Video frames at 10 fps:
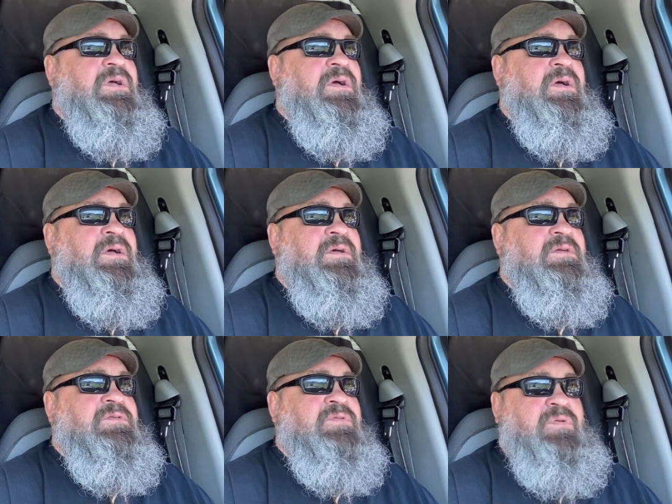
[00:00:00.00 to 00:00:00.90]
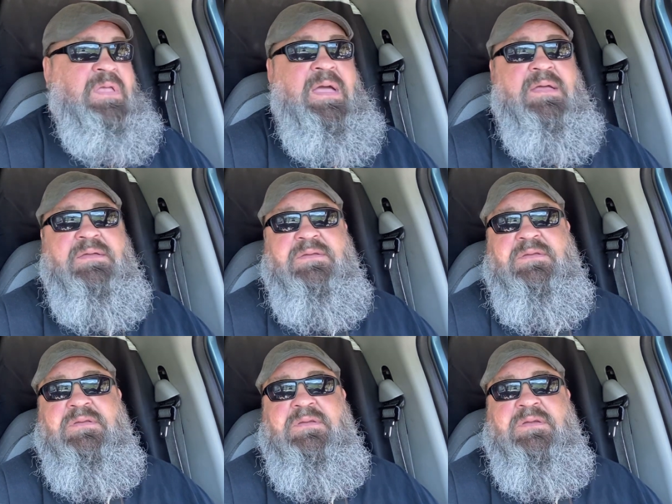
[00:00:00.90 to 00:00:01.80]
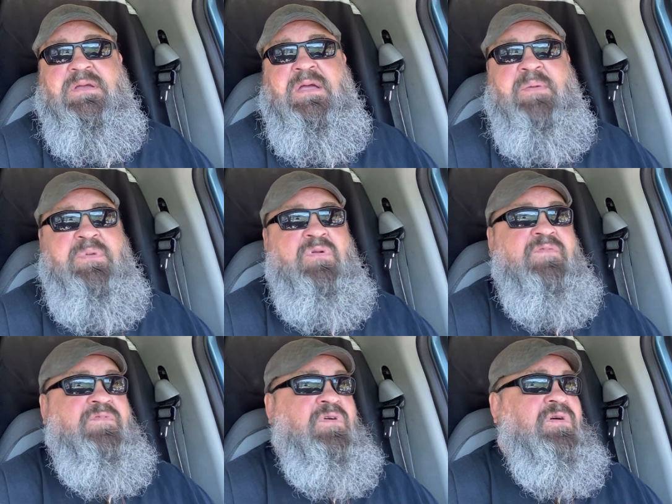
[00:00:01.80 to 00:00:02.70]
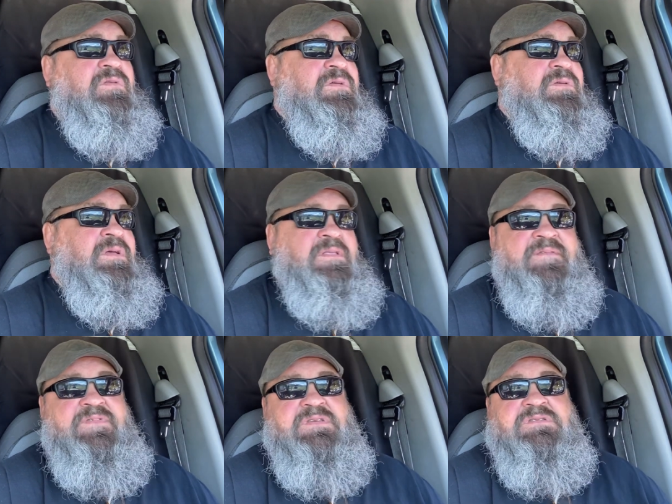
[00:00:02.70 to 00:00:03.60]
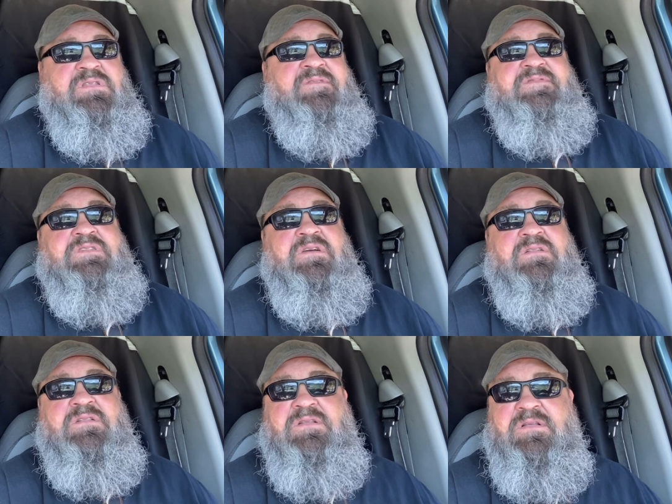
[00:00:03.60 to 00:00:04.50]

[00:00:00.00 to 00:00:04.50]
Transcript: So, yeah. I mean, overall, I love this lifestyle.